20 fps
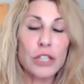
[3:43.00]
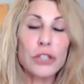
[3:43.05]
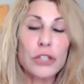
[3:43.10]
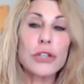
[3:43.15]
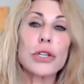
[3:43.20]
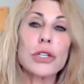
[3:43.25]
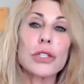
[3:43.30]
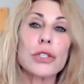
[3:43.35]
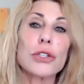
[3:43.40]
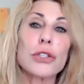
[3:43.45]

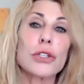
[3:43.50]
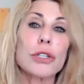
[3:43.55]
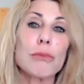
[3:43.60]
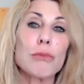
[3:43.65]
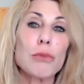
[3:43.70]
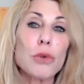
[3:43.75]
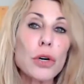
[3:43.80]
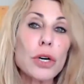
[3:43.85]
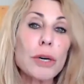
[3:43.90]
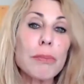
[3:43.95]
You can learn
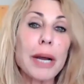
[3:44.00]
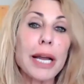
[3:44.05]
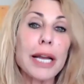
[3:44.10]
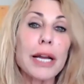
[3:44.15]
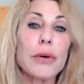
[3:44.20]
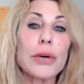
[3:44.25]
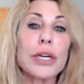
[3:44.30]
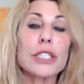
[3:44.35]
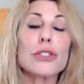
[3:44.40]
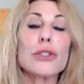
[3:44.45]
more by
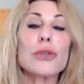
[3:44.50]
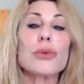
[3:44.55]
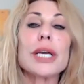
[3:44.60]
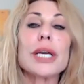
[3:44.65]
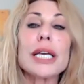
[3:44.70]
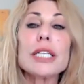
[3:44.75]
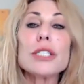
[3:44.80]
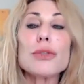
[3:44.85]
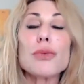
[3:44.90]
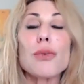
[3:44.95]
going to
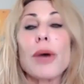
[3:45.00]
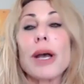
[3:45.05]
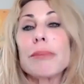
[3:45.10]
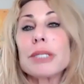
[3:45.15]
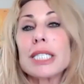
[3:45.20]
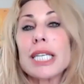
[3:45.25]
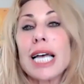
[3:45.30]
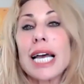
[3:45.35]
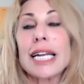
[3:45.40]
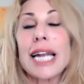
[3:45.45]
his
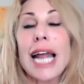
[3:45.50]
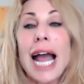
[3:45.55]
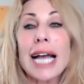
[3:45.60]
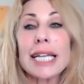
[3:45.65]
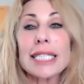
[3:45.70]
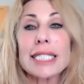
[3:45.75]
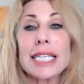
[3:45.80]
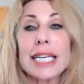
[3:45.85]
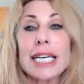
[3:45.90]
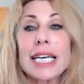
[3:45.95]
website
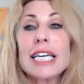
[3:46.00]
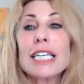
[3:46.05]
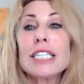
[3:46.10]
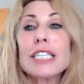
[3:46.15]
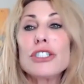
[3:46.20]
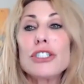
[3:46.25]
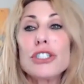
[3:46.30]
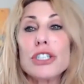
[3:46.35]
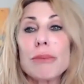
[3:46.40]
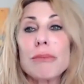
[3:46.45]
at
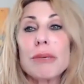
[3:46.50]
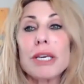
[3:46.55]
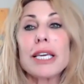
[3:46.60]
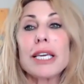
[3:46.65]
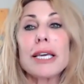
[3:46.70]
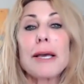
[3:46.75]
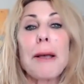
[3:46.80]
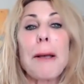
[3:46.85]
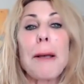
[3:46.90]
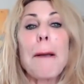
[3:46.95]

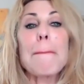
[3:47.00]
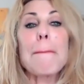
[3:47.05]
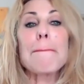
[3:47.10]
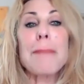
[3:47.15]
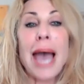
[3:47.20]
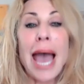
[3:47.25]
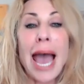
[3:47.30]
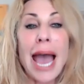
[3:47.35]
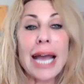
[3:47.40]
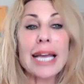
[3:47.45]

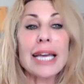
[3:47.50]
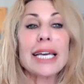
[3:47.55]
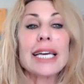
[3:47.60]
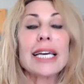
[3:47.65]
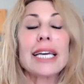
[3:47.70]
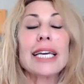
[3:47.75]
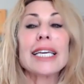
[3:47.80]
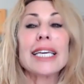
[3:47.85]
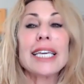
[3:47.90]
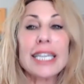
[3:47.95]

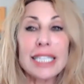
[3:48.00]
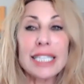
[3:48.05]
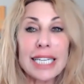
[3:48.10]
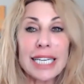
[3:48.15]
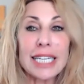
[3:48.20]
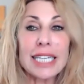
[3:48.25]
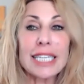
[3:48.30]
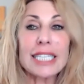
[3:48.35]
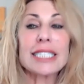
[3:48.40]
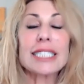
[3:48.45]

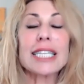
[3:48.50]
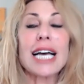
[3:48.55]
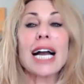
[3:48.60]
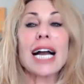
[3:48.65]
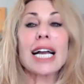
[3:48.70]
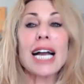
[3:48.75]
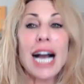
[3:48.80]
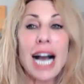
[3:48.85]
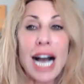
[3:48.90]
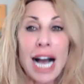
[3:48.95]

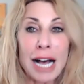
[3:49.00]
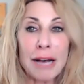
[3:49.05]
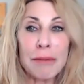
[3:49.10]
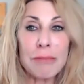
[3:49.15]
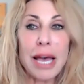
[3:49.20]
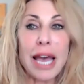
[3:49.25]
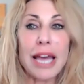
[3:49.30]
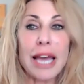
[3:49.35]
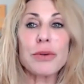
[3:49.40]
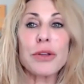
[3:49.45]

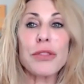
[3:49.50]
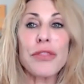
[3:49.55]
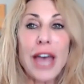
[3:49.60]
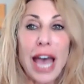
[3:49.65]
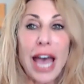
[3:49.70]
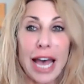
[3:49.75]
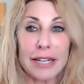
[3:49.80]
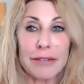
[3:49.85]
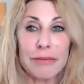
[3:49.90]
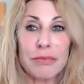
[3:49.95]
jimmymackhealing.com. And with
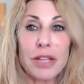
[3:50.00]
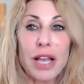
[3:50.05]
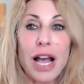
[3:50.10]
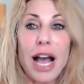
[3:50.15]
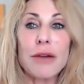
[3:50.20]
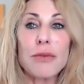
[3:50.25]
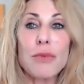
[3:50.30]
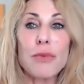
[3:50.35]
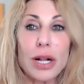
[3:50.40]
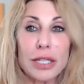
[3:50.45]
that,
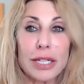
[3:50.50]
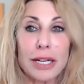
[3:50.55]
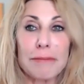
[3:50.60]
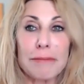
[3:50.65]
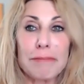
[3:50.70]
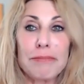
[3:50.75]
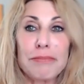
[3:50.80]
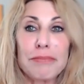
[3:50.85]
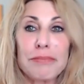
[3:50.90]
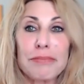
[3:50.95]
I
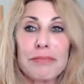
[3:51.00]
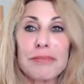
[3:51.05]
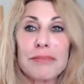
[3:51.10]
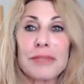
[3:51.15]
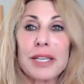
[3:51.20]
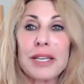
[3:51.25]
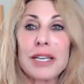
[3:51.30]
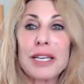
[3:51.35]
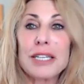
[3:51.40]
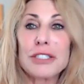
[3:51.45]
welcome
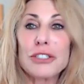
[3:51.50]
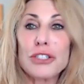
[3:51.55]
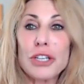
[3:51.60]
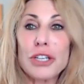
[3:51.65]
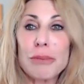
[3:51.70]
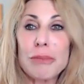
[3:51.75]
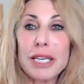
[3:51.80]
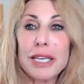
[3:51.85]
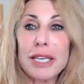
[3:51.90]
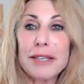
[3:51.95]

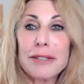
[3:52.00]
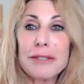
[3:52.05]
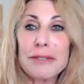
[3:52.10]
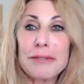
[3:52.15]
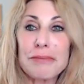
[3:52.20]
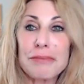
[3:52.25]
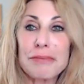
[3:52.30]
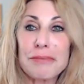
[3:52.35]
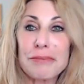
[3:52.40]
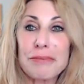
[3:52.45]
Jimmy
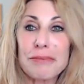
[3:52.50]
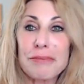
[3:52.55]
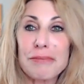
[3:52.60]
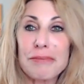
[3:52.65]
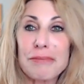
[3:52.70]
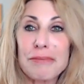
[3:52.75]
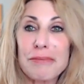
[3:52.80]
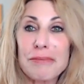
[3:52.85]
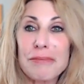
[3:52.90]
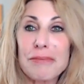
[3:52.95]

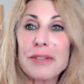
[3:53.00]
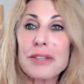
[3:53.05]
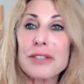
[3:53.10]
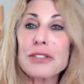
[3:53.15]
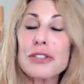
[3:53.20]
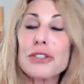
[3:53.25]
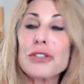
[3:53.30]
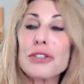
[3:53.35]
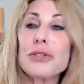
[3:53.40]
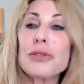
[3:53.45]

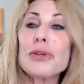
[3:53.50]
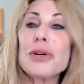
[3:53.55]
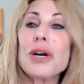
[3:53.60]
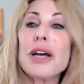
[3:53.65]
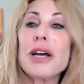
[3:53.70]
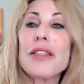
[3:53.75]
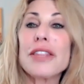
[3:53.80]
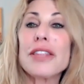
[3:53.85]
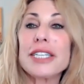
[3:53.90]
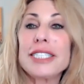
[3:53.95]
to
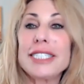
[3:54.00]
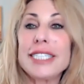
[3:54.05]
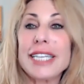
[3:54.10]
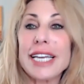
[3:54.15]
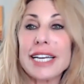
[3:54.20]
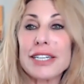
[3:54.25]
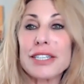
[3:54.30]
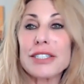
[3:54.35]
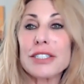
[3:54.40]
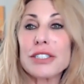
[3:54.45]
the
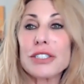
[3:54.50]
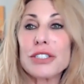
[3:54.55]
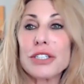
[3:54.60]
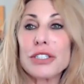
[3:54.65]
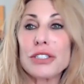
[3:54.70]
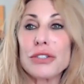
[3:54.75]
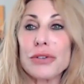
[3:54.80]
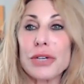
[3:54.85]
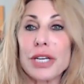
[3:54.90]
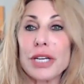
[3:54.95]
Dare
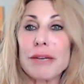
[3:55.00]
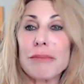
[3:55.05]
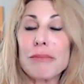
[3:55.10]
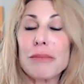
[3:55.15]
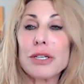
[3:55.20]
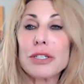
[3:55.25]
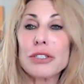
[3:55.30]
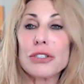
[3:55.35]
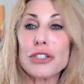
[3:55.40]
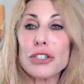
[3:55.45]
to
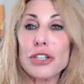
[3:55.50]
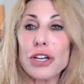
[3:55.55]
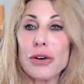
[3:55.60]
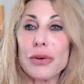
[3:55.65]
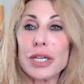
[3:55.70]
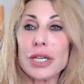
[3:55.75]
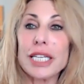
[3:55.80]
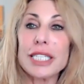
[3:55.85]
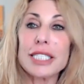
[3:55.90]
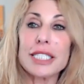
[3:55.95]
Dream
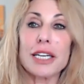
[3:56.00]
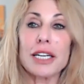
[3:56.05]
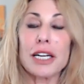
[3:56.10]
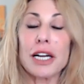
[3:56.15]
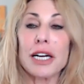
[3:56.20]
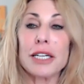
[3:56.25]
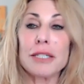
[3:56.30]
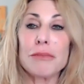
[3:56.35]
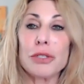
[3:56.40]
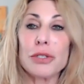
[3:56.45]
show. And he's going to
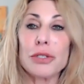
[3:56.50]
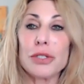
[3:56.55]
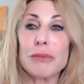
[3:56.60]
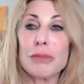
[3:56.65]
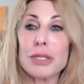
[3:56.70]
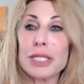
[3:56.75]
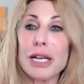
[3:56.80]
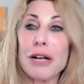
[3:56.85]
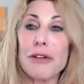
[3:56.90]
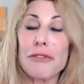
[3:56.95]
unmute
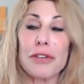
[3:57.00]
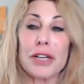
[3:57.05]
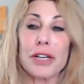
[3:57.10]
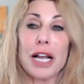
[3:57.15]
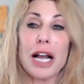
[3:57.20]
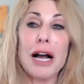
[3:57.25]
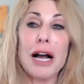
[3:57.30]
himself and